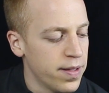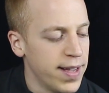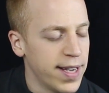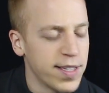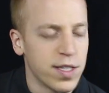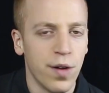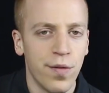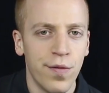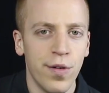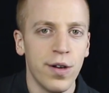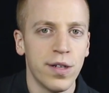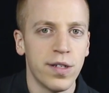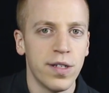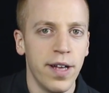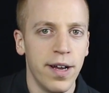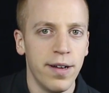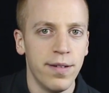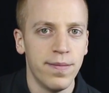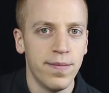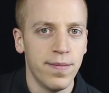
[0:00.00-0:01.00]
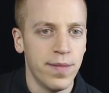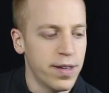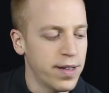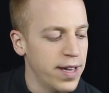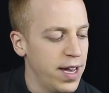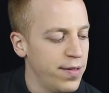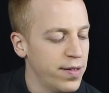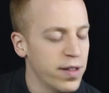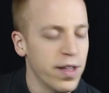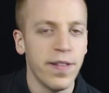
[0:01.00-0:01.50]
That's our first note,
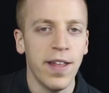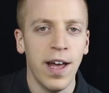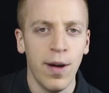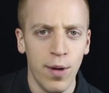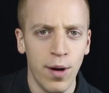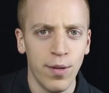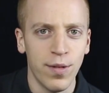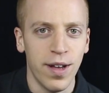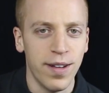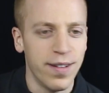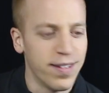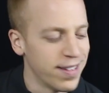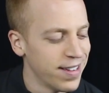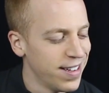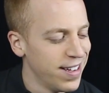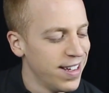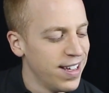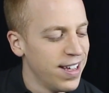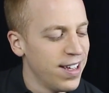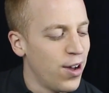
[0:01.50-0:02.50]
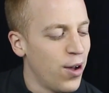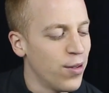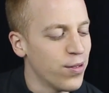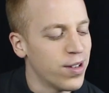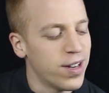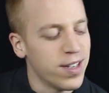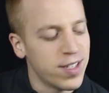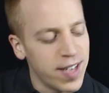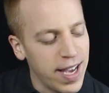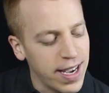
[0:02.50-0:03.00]
okay? If you've done that, well done. On
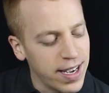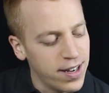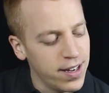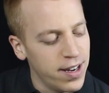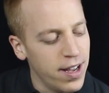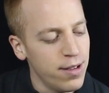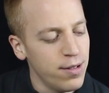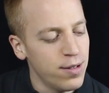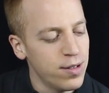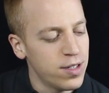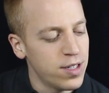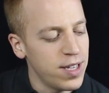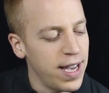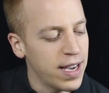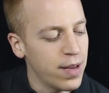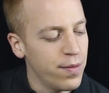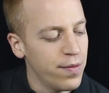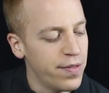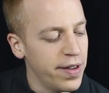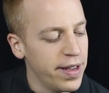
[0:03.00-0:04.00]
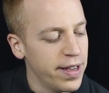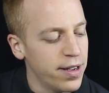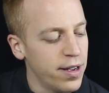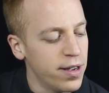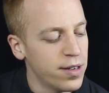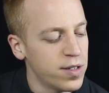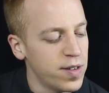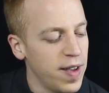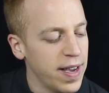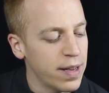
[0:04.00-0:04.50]
to the second note, second
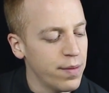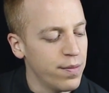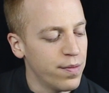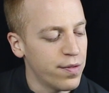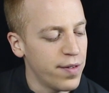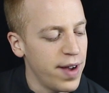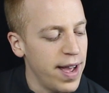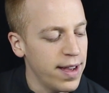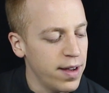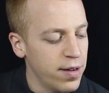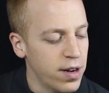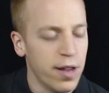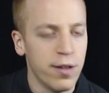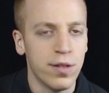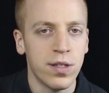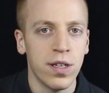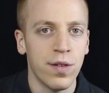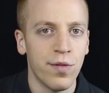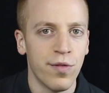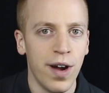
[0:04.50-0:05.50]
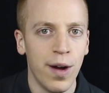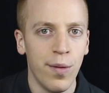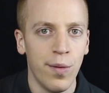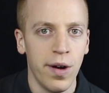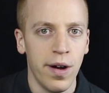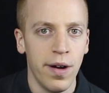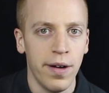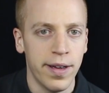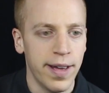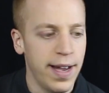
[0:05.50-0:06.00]
finger, second fret, close to the fret
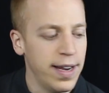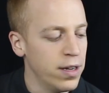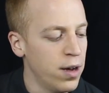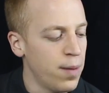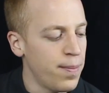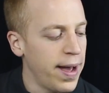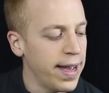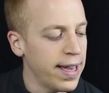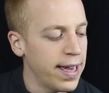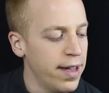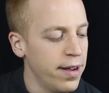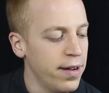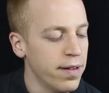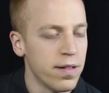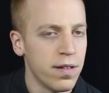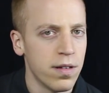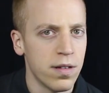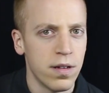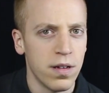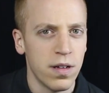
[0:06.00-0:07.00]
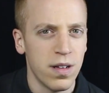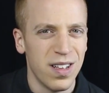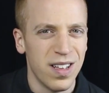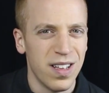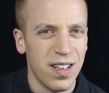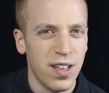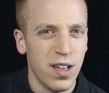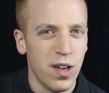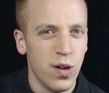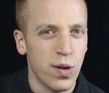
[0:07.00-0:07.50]
wire, okay? Not back here,
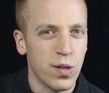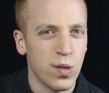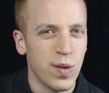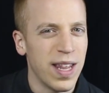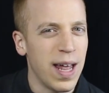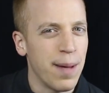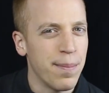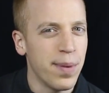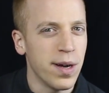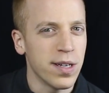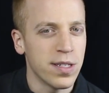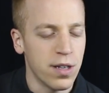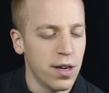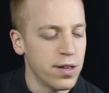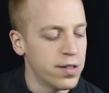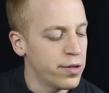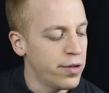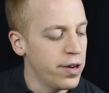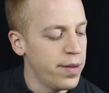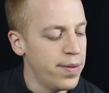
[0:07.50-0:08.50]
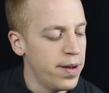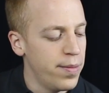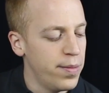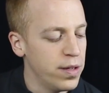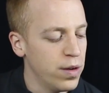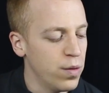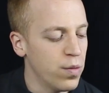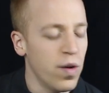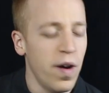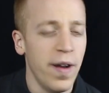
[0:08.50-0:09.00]
because we get that buzz start to creep in.
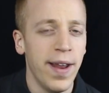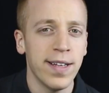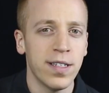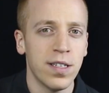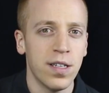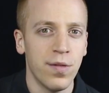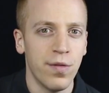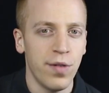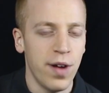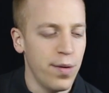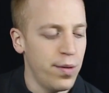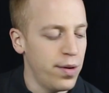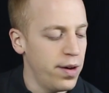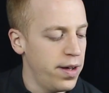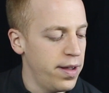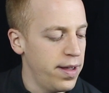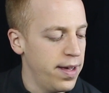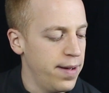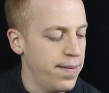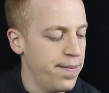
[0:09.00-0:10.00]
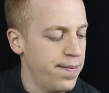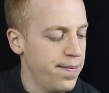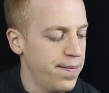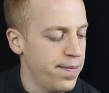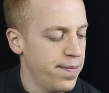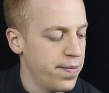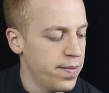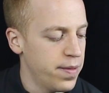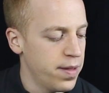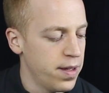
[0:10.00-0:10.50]
We do it right next to the fret wire there.
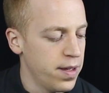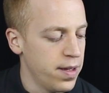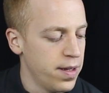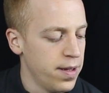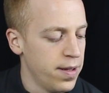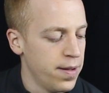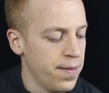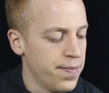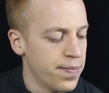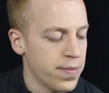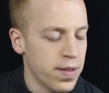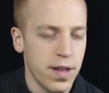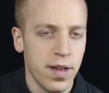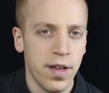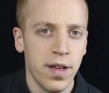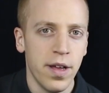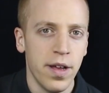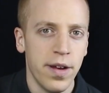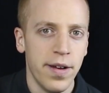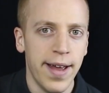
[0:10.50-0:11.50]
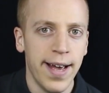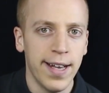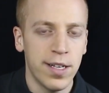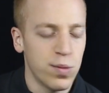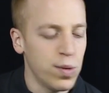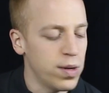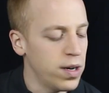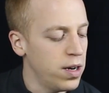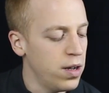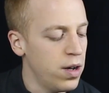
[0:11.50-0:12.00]

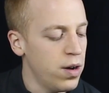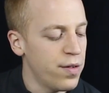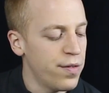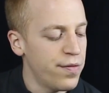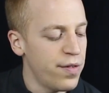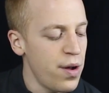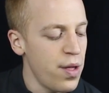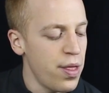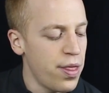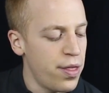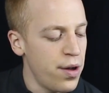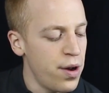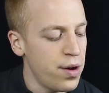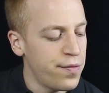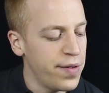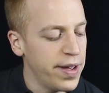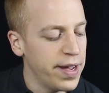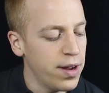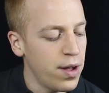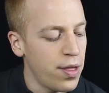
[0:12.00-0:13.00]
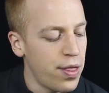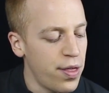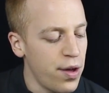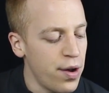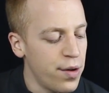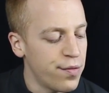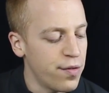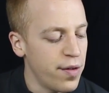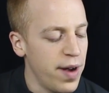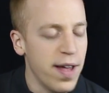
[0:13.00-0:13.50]
Next one along, third finger,
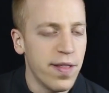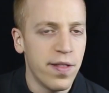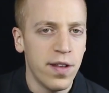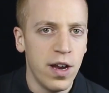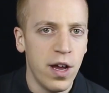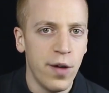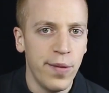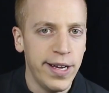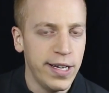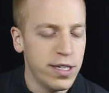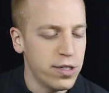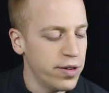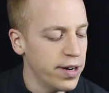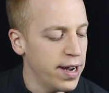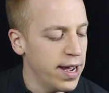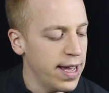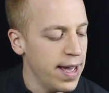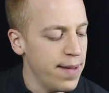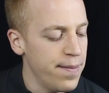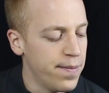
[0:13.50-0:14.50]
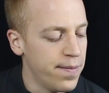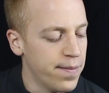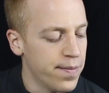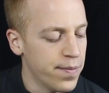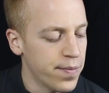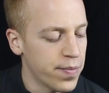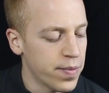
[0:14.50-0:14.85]
third fret of the low E string again.